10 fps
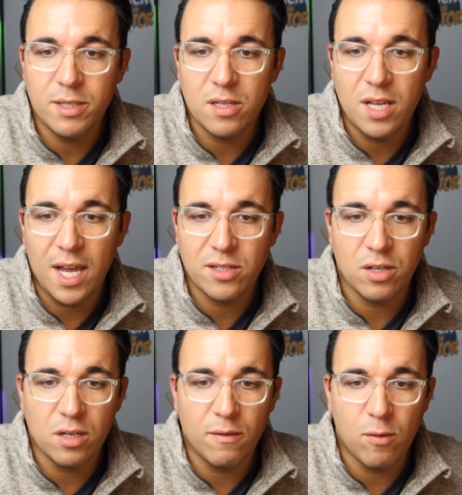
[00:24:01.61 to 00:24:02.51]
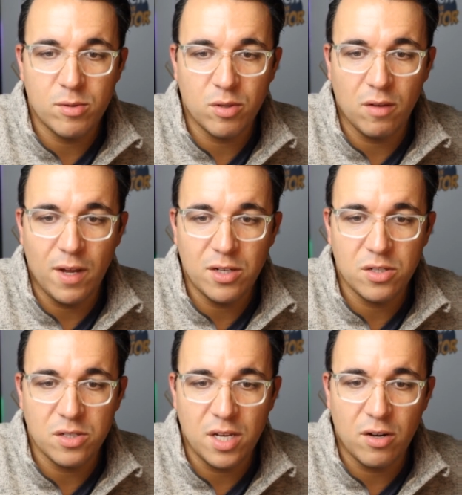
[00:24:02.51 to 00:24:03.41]
a text so that it conforms to the conventions
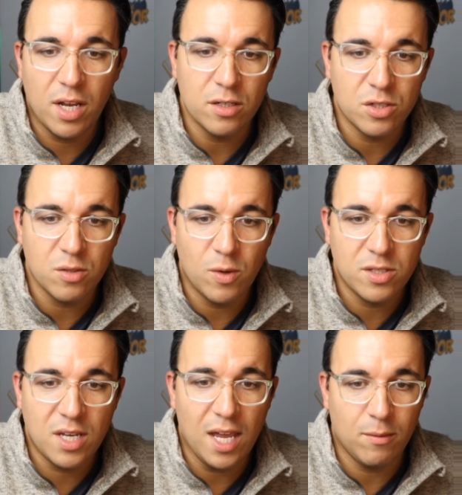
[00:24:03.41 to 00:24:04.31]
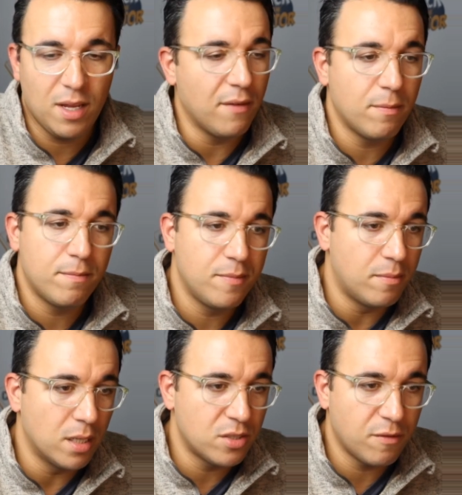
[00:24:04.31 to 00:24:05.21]
of standard English. So once again, we have a
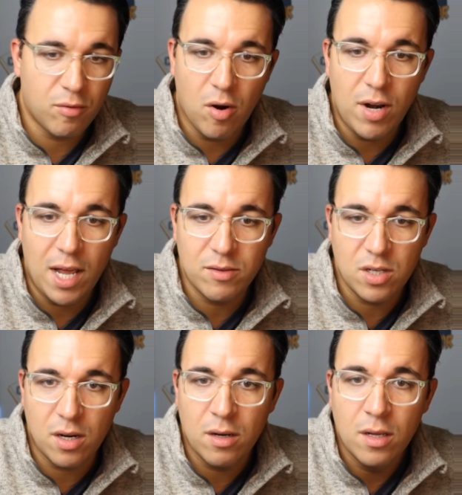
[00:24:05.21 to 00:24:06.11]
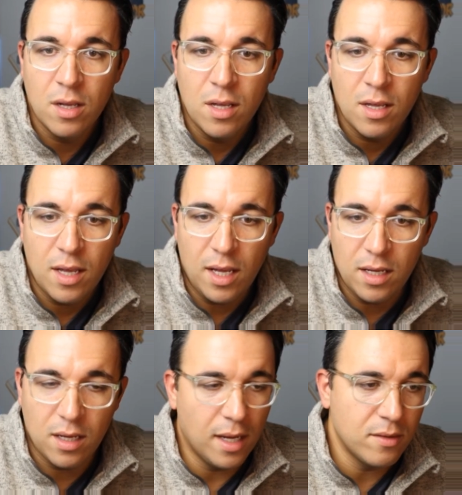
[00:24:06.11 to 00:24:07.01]
bunch of pronouns here uh,
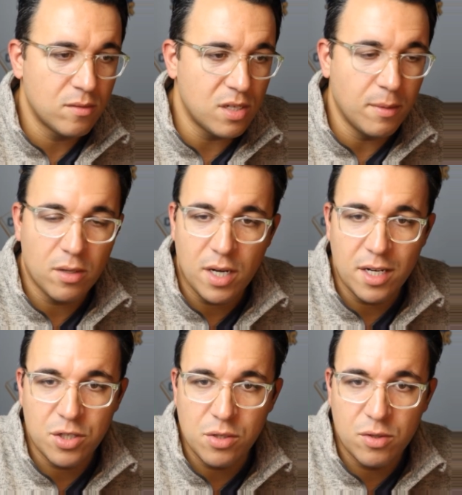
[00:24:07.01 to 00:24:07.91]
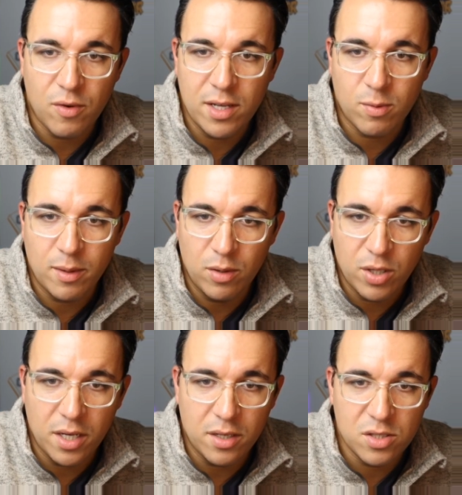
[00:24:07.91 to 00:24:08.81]
and similar issues, right? So we're
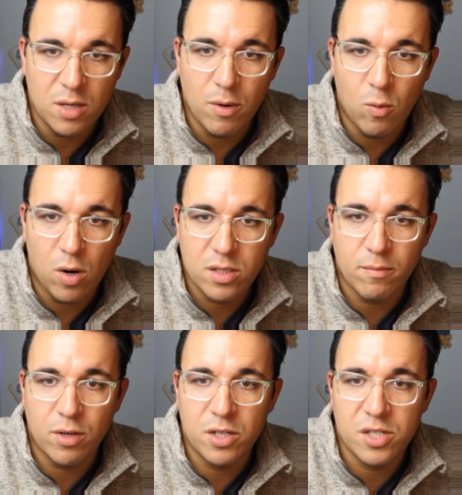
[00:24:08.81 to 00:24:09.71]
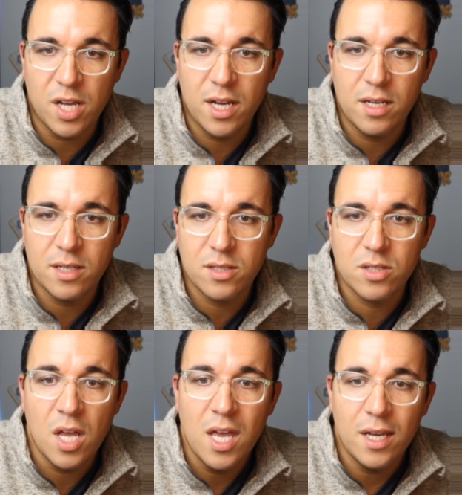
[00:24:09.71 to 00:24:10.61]
looking to see what works. British
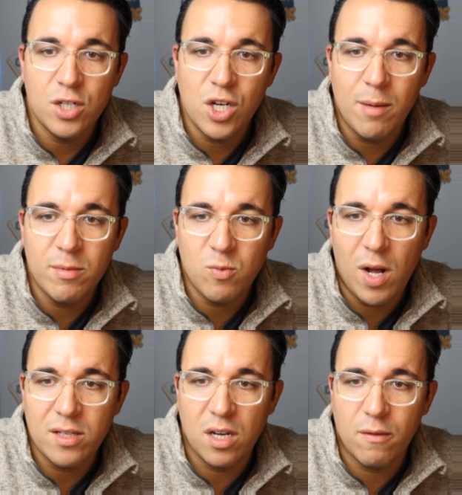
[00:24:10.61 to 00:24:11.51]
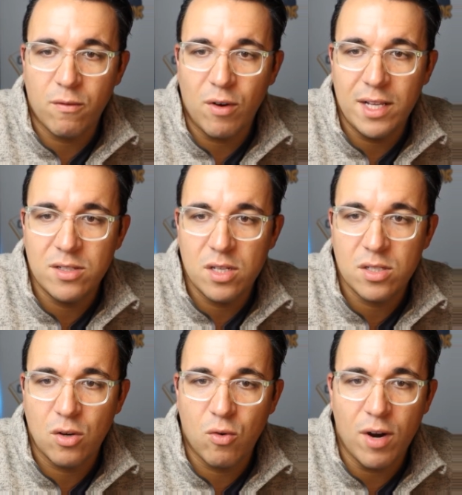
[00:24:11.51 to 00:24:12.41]
scientists James Watson and
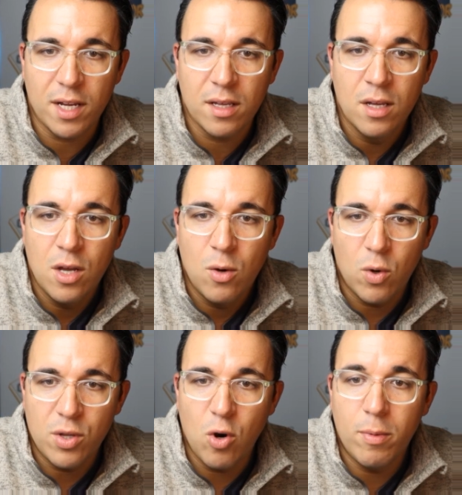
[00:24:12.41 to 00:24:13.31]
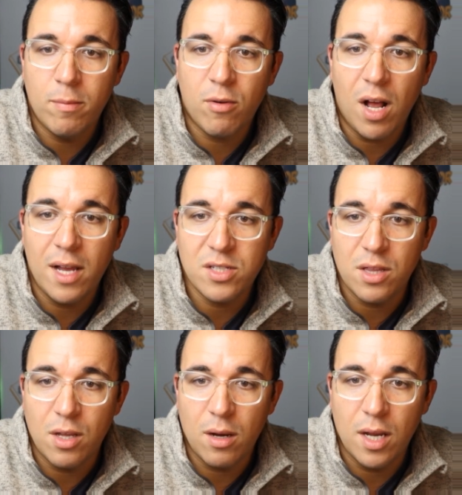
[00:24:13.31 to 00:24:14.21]
Francis Crick won the Nobel Prize and
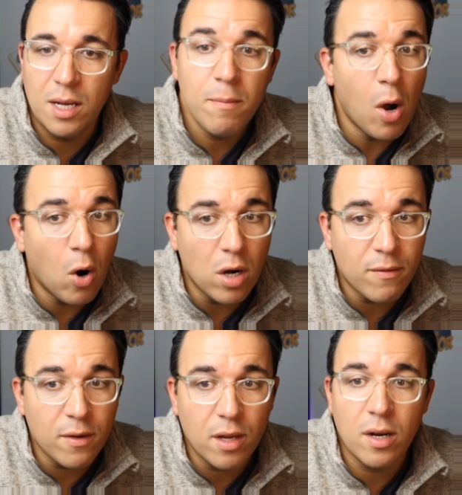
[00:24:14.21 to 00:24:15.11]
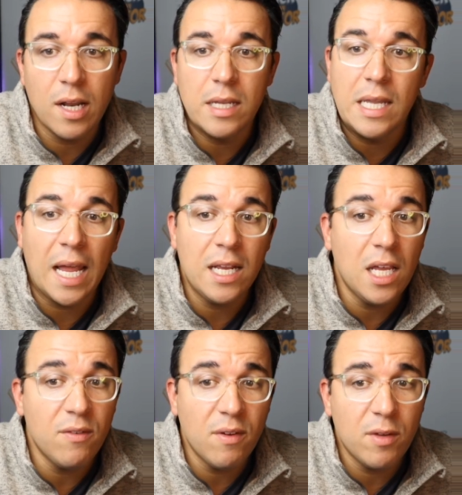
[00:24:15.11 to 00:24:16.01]
they're in part for their
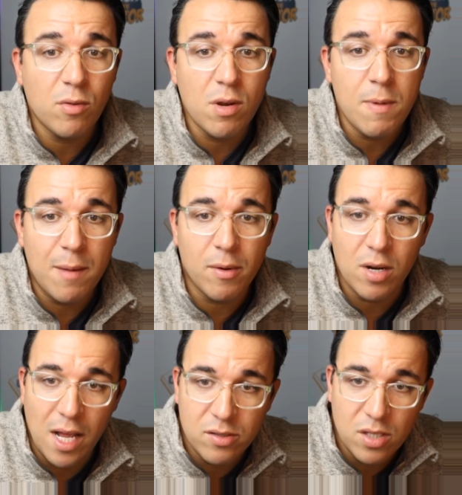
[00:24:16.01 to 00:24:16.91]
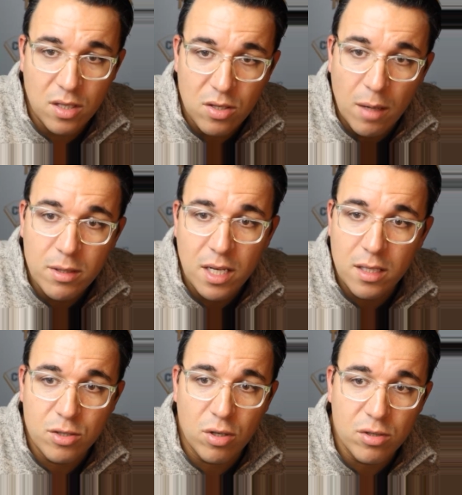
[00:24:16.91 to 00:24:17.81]
1953 paper announcing the double
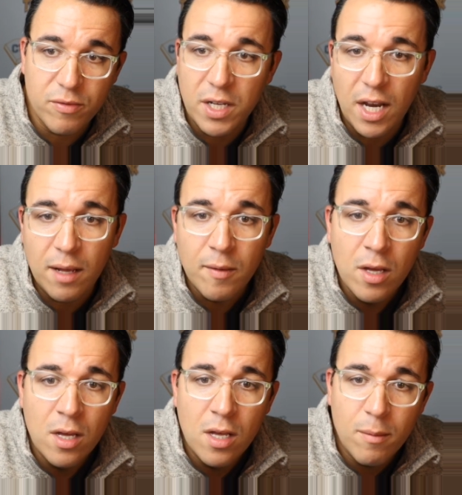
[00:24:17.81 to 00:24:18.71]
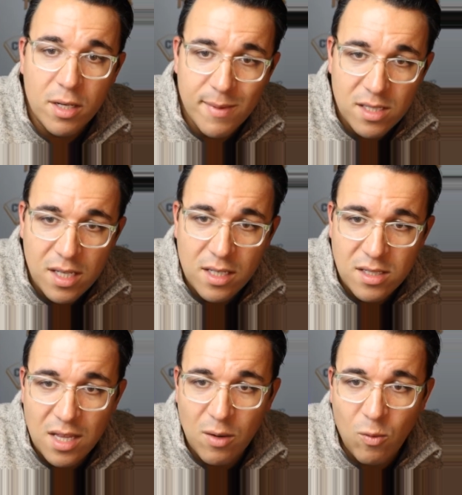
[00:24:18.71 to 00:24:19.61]
helix structure of DNA, but it's misleading to
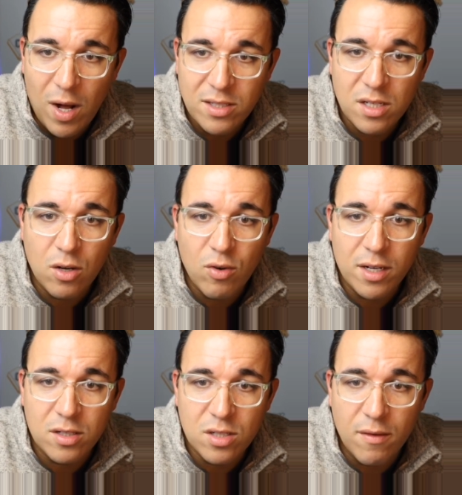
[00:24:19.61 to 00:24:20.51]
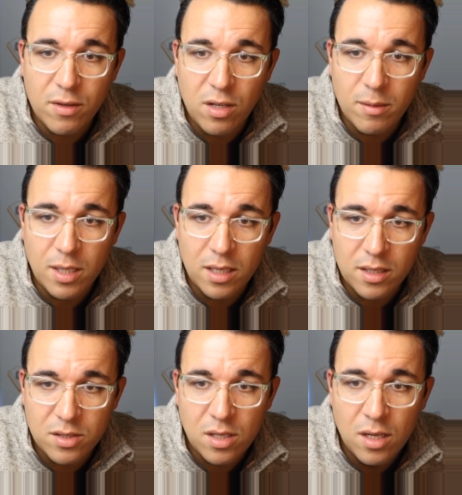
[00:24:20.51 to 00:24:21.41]
say that Watson and Crick discovered the double
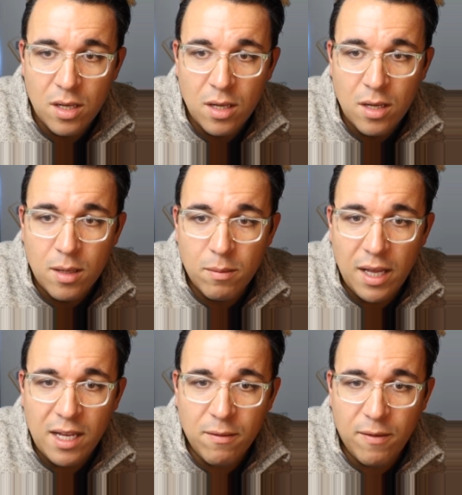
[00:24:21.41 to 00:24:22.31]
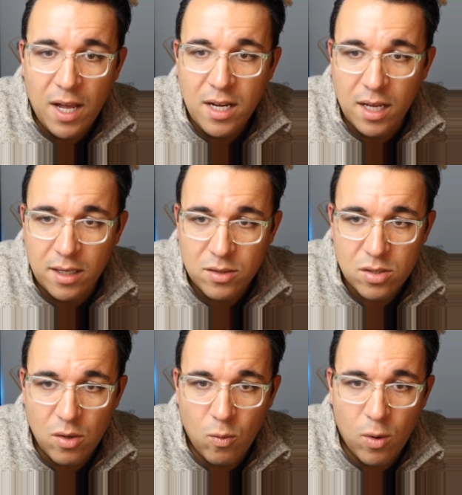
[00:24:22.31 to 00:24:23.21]
helix. Blank
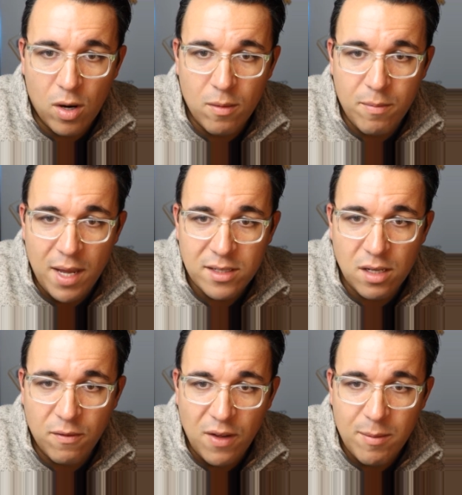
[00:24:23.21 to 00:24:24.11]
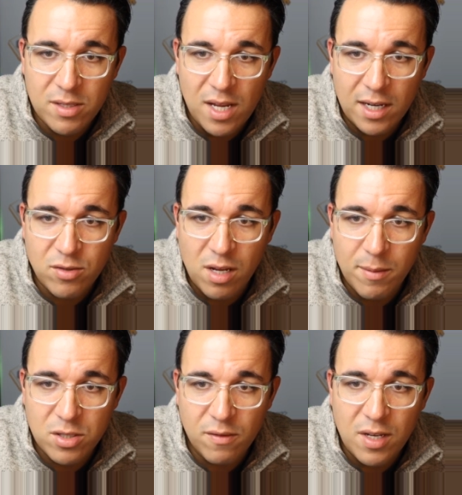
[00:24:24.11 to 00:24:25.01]
findings were based on famous x ray
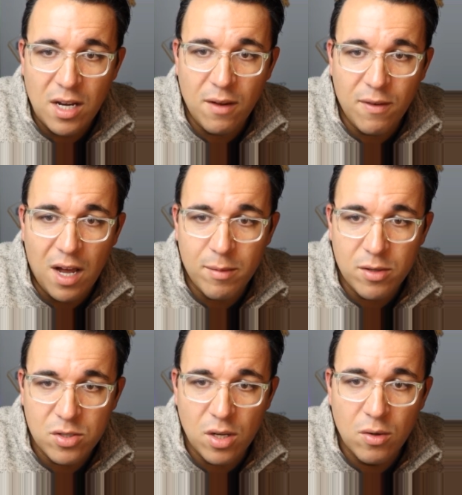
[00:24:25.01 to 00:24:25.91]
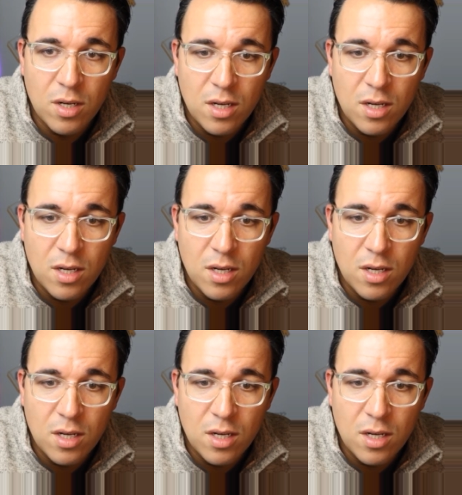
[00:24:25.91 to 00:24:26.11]
images of DNA fibers. So